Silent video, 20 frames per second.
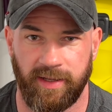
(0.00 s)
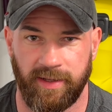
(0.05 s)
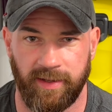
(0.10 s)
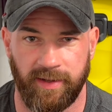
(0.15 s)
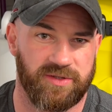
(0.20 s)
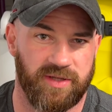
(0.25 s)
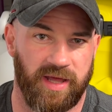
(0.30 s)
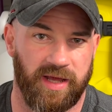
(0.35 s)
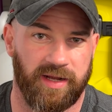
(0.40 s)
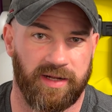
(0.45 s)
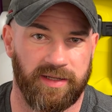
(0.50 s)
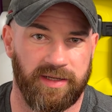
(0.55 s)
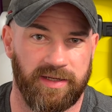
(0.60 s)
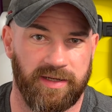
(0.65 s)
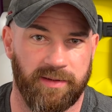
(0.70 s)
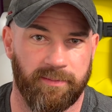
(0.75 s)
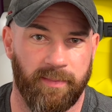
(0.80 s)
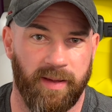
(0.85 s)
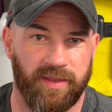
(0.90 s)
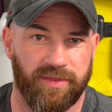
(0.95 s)
So that
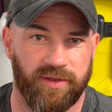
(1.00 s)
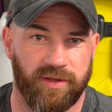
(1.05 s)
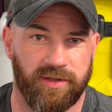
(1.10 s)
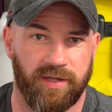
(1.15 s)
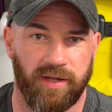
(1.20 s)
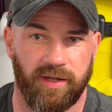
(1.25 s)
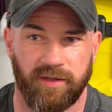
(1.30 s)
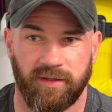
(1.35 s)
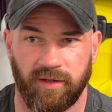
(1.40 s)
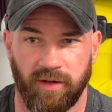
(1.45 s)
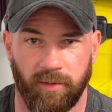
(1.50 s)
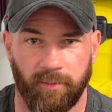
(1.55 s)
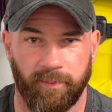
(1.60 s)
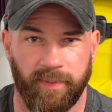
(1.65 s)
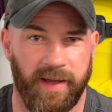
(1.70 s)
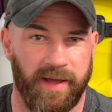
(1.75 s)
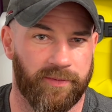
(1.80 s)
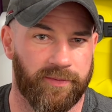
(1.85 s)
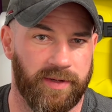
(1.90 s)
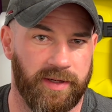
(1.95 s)
cleaning method and
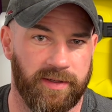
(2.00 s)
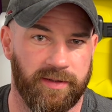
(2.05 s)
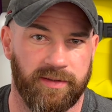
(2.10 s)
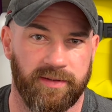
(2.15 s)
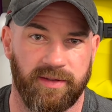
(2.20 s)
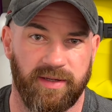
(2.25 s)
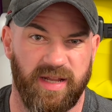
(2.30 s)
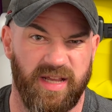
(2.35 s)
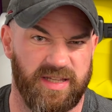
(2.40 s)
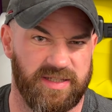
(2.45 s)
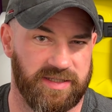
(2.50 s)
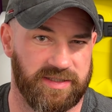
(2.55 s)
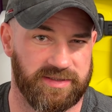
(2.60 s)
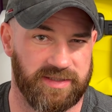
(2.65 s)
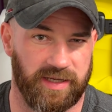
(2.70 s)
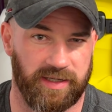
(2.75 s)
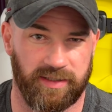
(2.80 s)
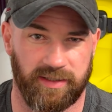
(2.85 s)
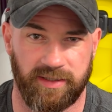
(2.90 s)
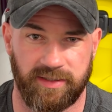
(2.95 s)
compounding is
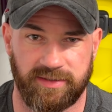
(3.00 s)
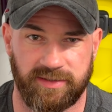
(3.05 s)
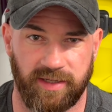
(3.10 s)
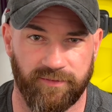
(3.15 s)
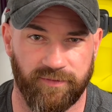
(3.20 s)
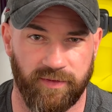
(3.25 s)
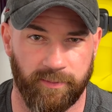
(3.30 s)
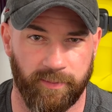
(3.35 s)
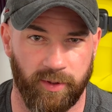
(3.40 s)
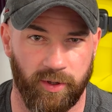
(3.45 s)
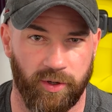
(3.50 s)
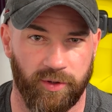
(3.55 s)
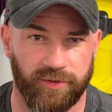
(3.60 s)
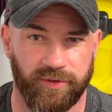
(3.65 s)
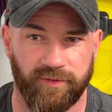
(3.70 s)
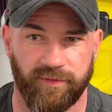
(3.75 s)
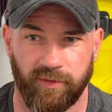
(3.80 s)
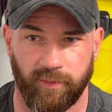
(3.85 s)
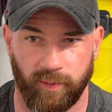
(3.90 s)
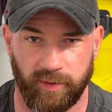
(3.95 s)
exactly the same for both
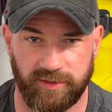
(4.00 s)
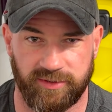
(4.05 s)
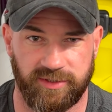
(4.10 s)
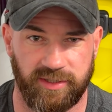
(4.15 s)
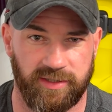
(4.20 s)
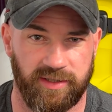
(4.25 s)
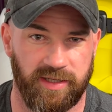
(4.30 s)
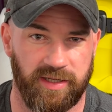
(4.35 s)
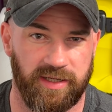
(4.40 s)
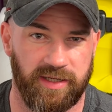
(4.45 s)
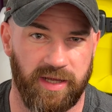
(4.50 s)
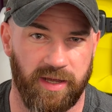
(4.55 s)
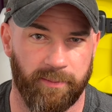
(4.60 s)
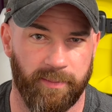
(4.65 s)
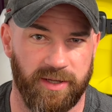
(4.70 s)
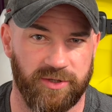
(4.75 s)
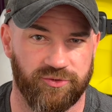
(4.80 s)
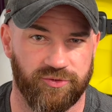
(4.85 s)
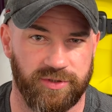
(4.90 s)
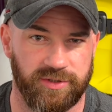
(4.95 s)
if you're wanting the
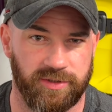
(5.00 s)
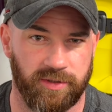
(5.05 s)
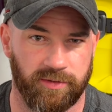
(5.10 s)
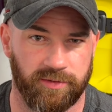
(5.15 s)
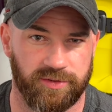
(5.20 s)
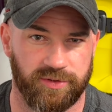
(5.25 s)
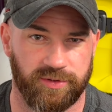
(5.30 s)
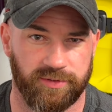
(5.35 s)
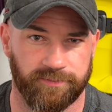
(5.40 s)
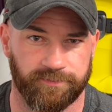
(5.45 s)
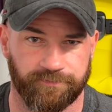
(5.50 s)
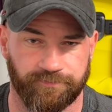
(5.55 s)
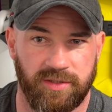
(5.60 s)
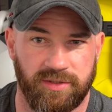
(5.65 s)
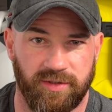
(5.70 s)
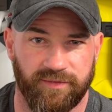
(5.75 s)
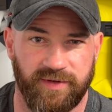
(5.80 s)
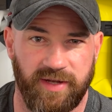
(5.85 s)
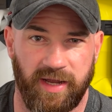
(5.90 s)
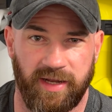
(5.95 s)
best results.
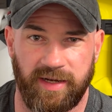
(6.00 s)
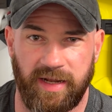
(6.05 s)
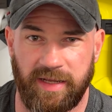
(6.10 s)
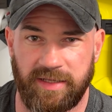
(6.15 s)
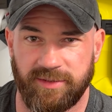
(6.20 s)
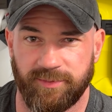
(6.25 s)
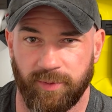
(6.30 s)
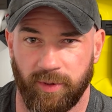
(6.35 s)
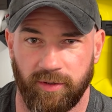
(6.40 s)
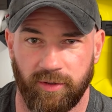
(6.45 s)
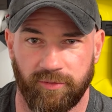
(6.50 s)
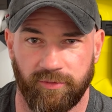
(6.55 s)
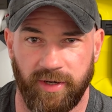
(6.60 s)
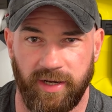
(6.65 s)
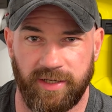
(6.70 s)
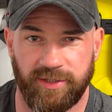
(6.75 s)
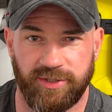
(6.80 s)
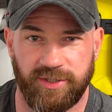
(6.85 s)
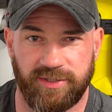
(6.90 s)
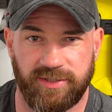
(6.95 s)
Soft99's product
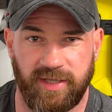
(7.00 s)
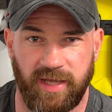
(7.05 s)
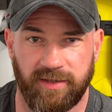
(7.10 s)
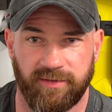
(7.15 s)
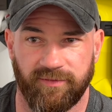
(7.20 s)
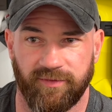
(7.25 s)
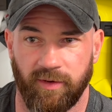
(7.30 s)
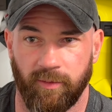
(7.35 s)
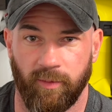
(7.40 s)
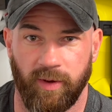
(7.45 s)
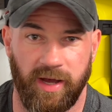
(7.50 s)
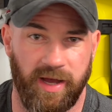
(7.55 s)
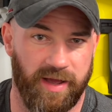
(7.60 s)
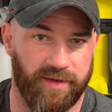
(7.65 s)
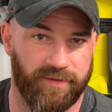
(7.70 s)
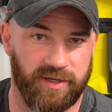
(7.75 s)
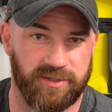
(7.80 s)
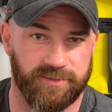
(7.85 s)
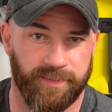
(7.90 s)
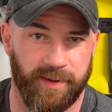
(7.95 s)
ranges then, from what I've
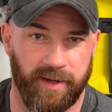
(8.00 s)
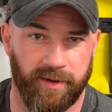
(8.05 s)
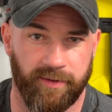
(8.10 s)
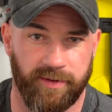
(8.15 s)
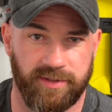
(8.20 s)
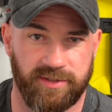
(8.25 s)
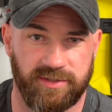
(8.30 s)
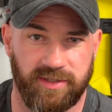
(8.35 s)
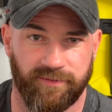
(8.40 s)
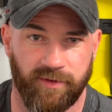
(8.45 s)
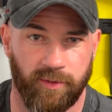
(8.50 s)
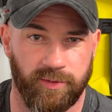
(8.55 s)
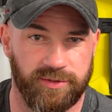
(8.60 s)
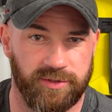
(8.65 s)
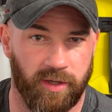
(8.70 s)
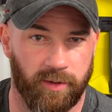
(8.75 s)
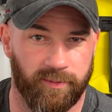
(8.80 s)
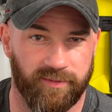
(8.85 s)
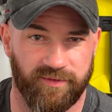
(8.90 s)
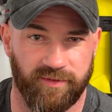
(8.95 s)
experienced, I've always
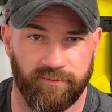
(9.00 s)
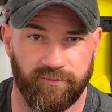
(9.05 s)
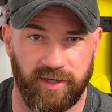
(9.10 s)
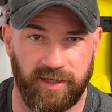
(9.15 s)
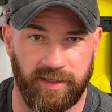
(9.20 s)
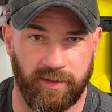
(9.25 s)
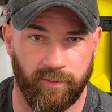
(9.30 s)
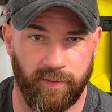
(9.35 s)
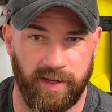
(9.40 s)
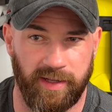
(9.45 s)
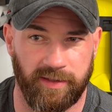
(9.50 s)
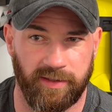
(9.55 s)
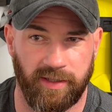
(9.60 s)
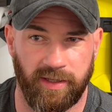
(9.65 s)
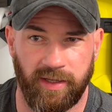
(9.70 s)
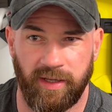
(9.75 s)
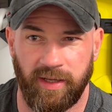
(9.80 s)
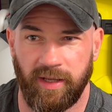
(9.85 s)
got on with them really well.